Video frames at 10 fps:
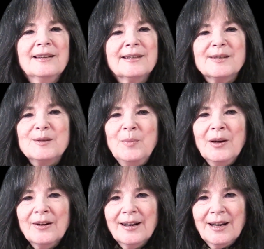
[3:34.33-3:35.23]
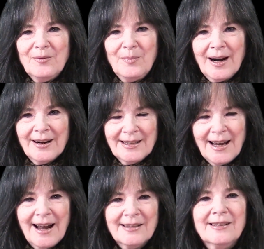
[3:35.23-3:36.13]
the spirit of
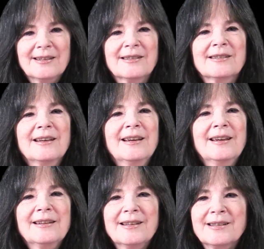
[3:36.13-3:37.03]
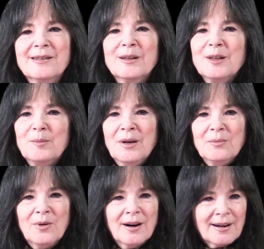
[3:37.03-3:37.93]
parataxis. This is a little bit
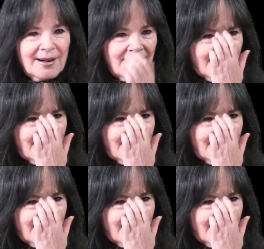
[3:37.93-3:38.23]
more